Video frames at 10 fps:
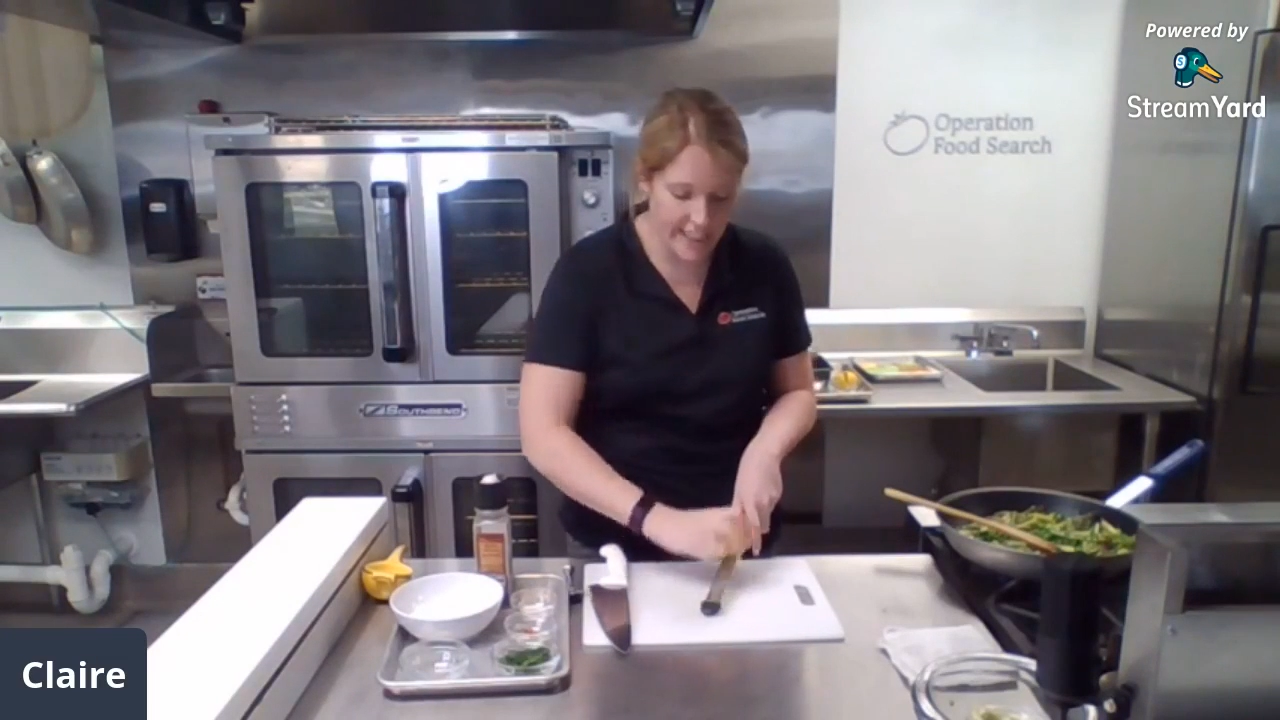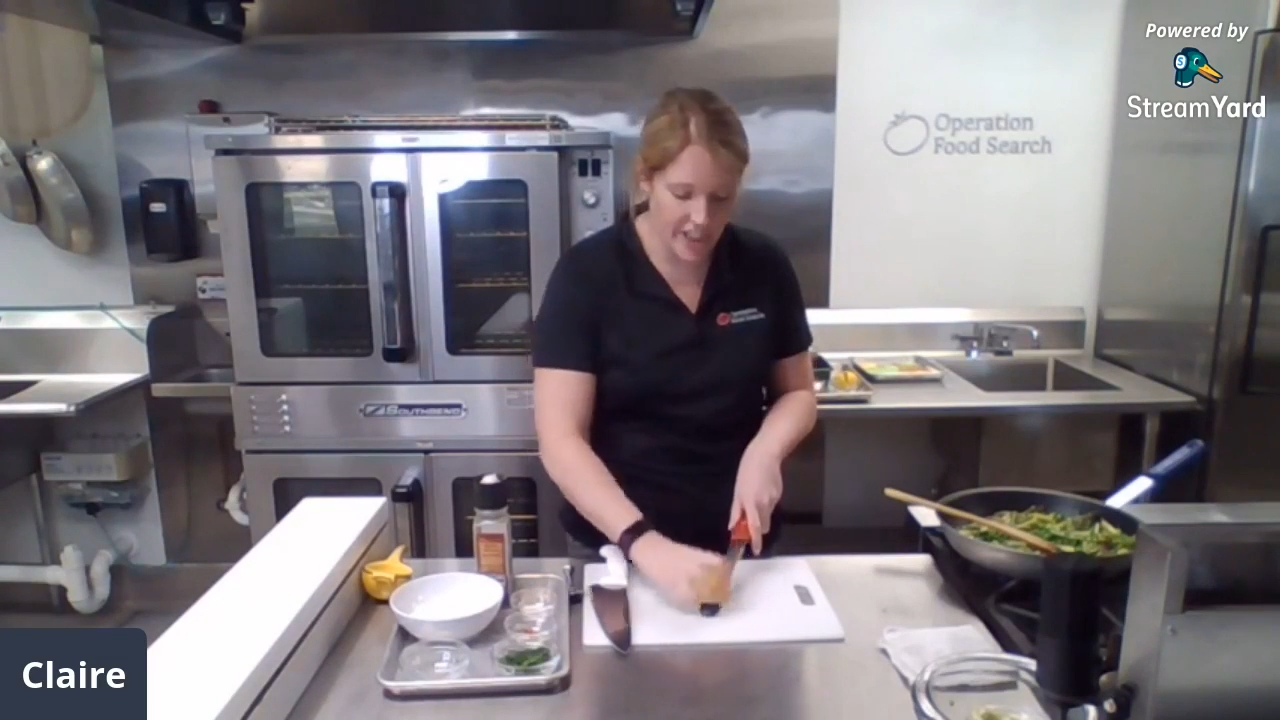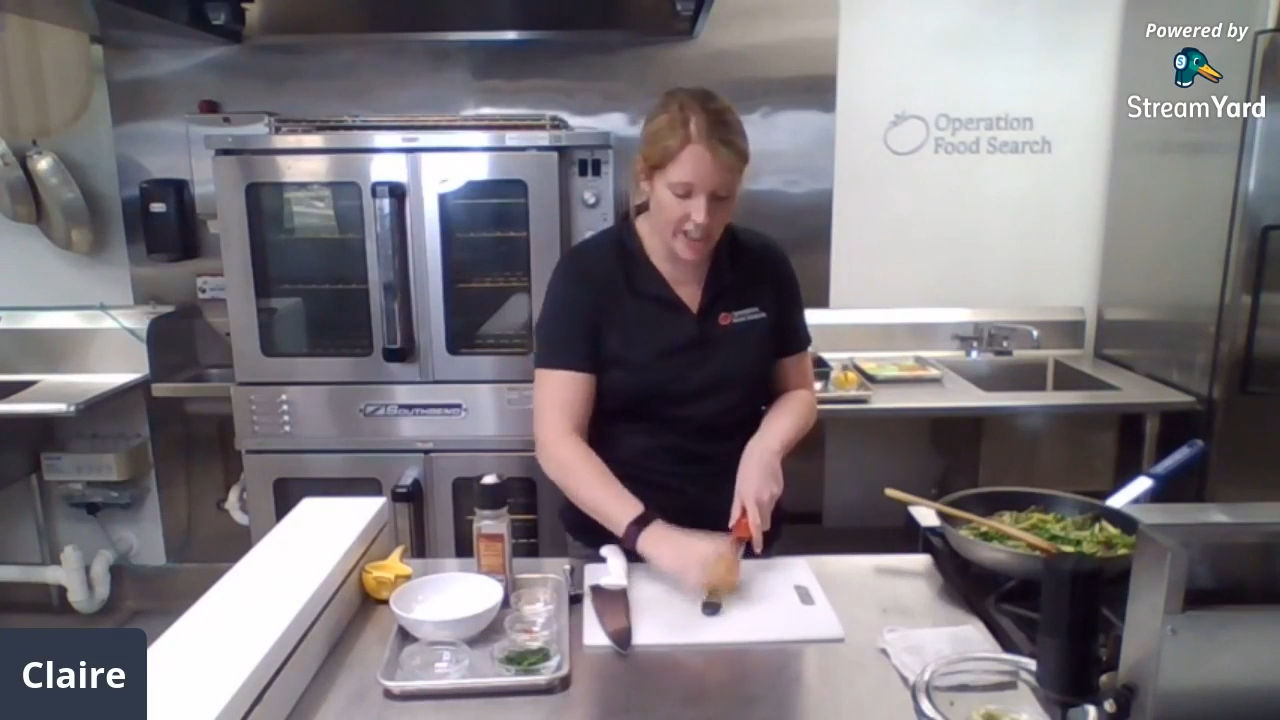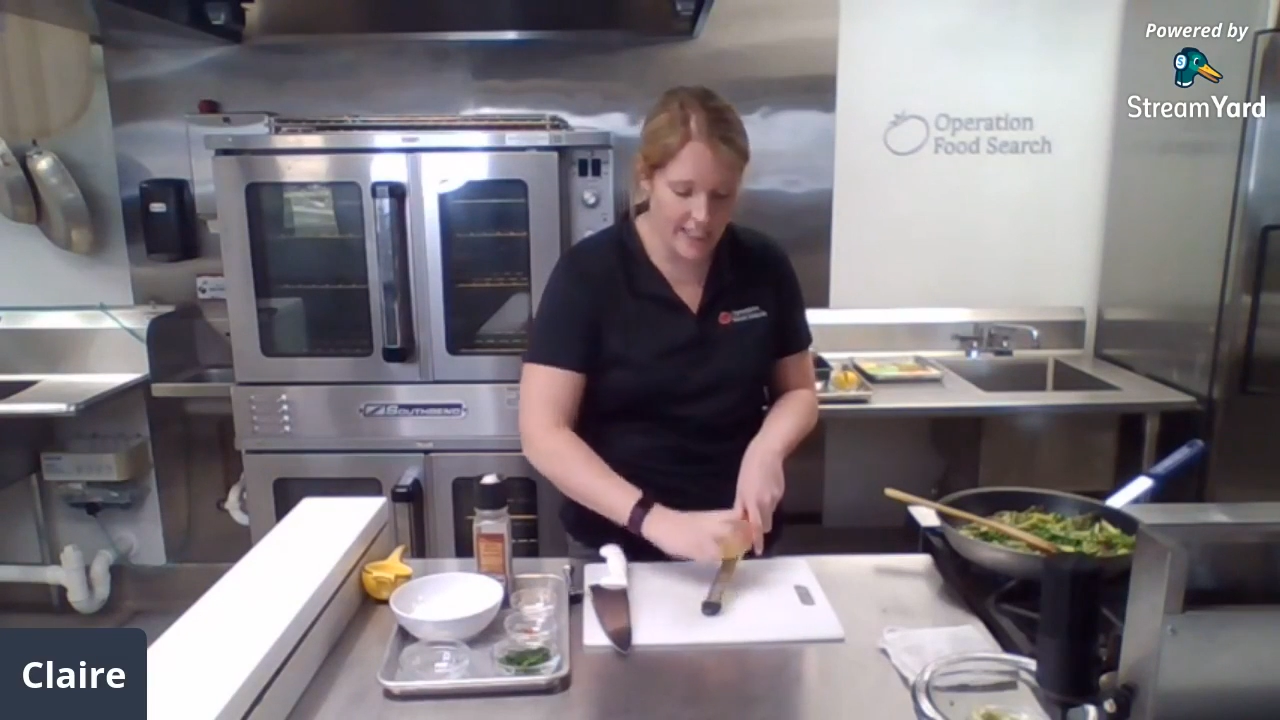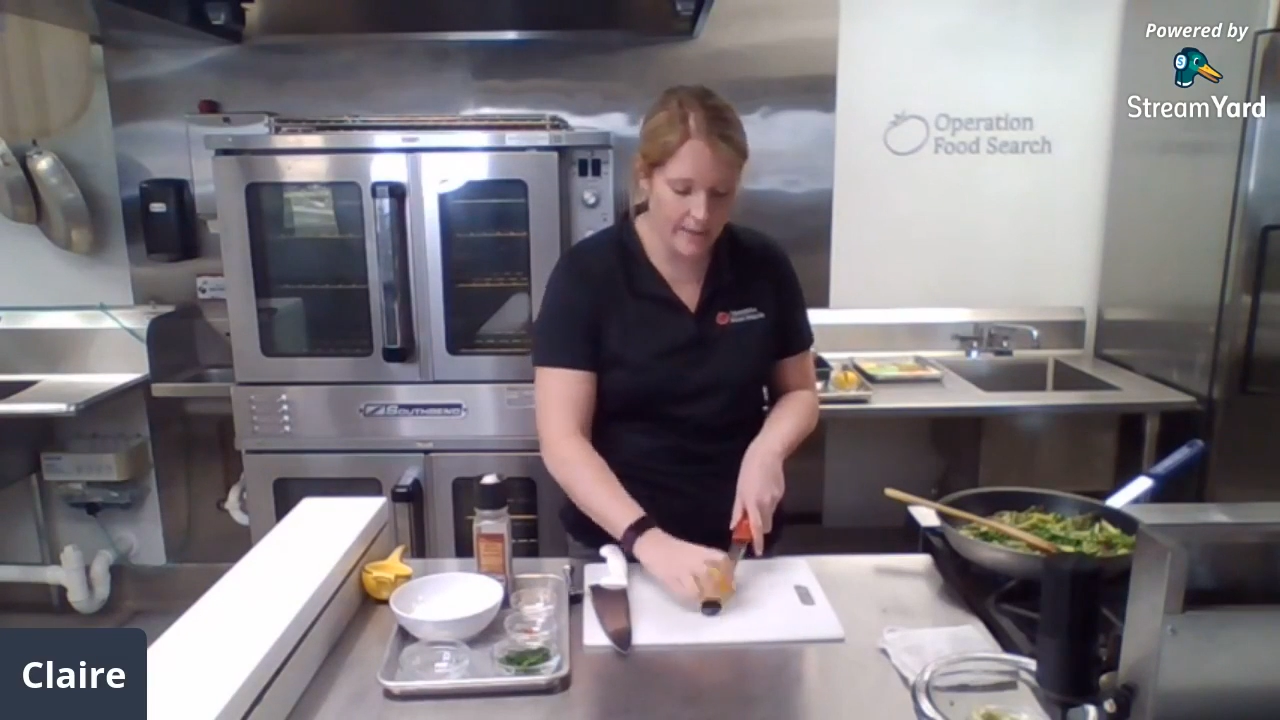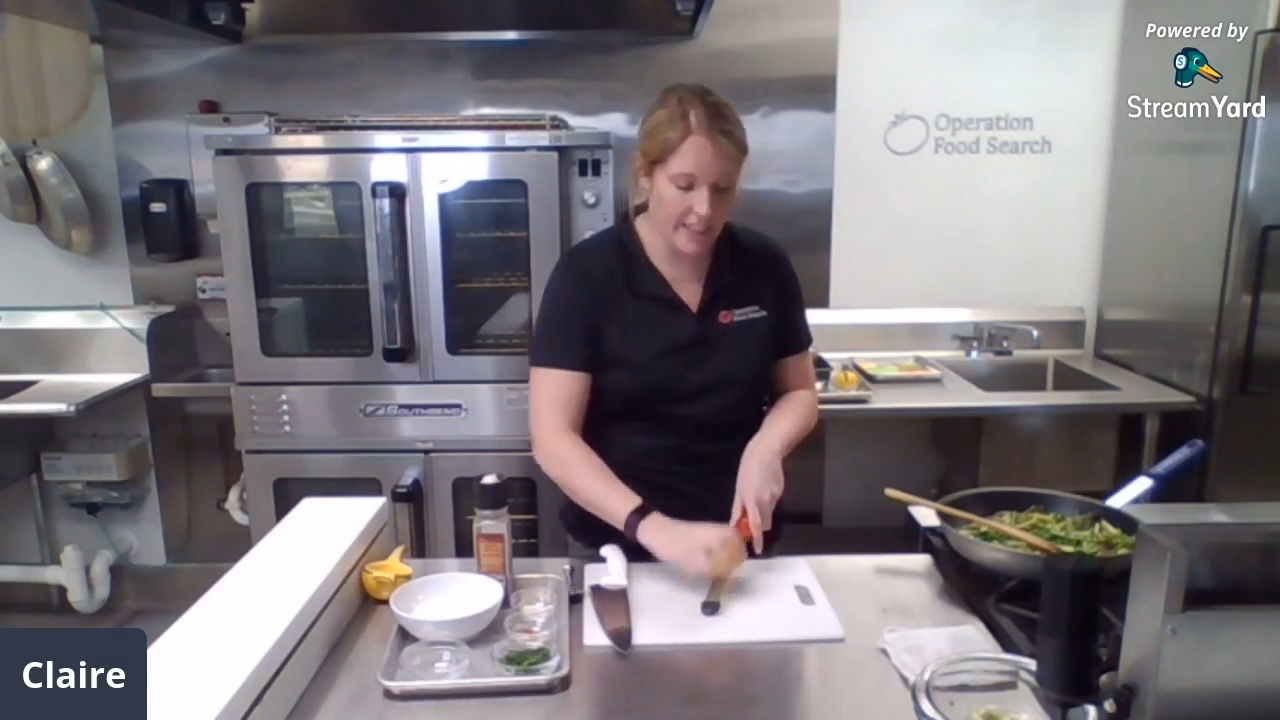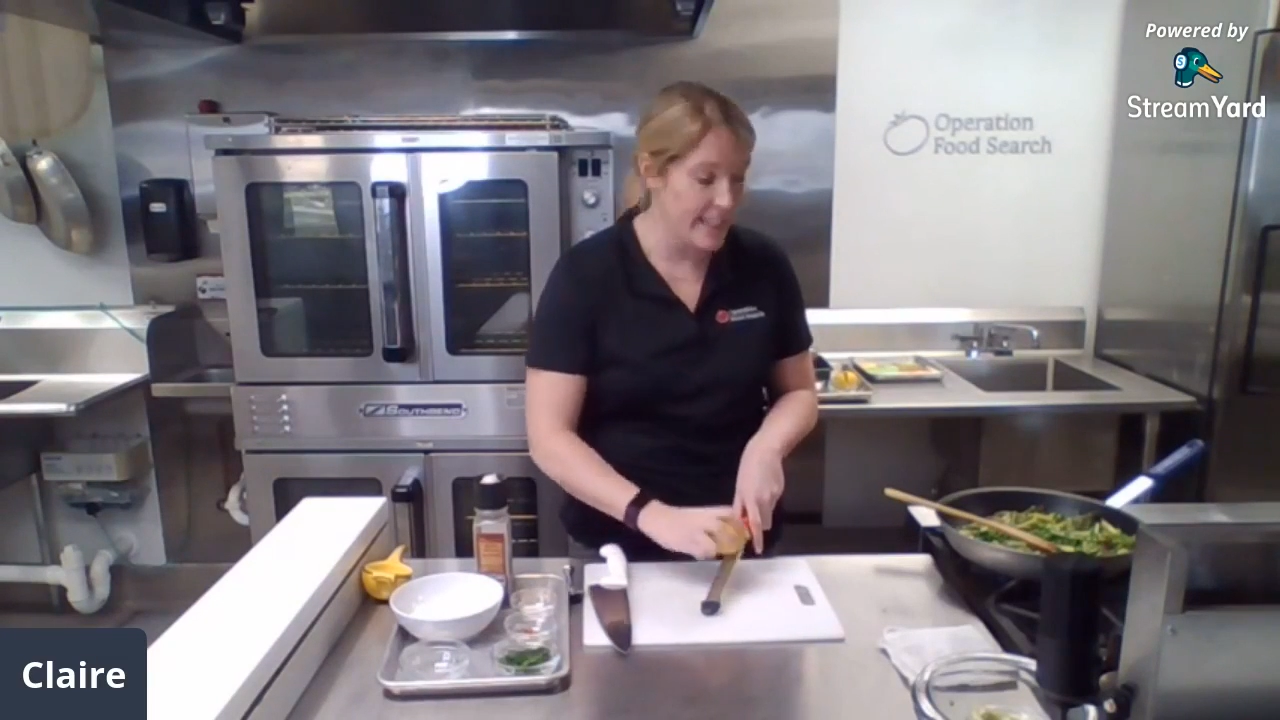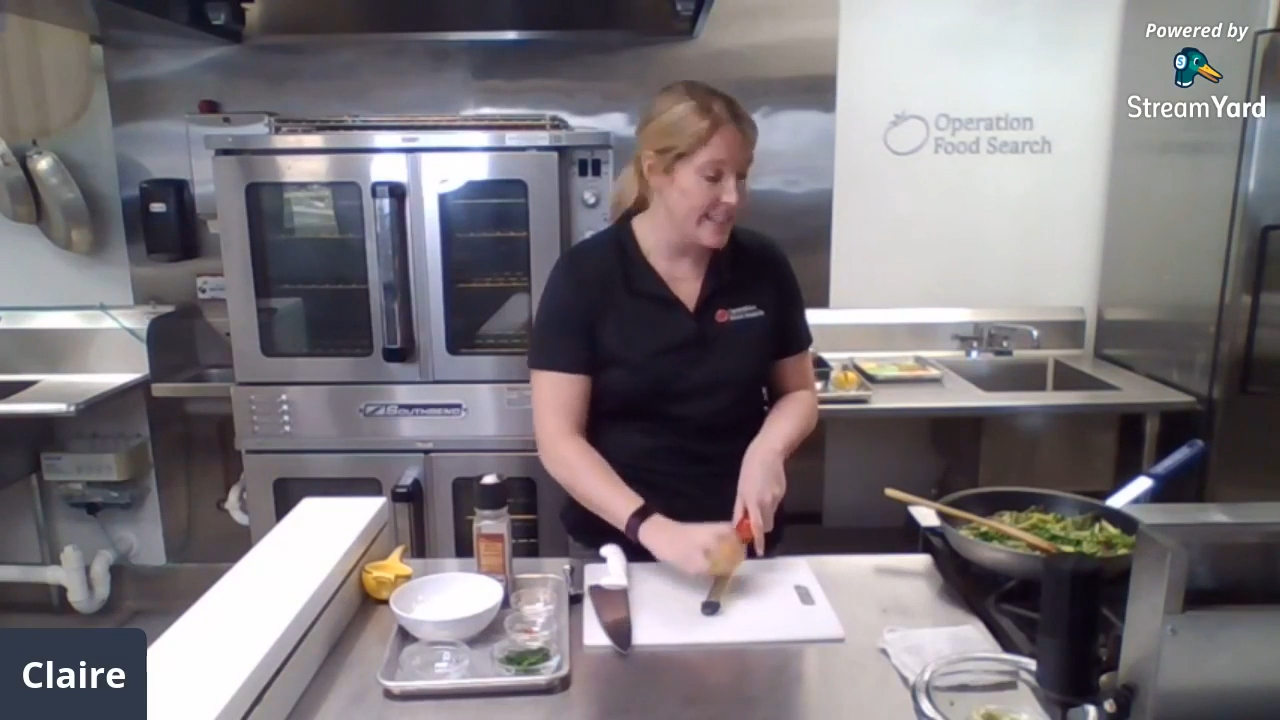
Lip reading: dishes because it